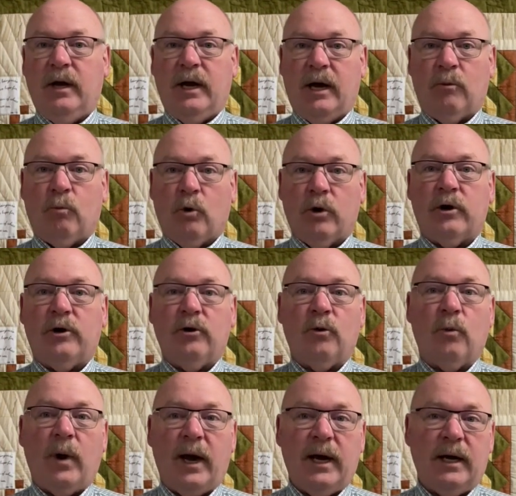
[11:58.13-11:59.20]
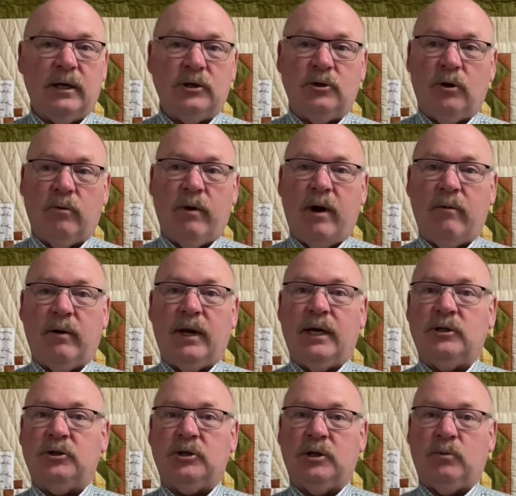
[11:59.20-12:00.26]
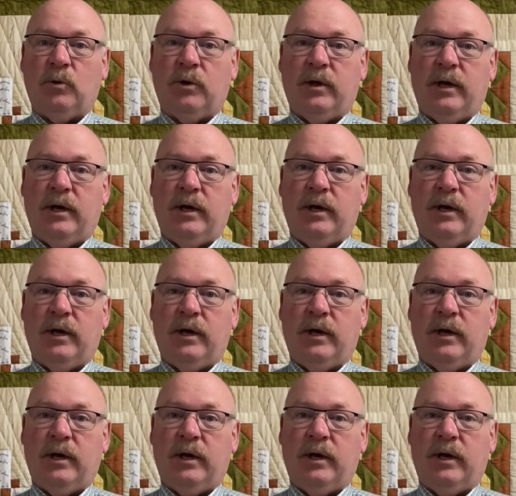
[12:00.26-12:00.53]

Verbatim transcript: and work your way into a right relationship with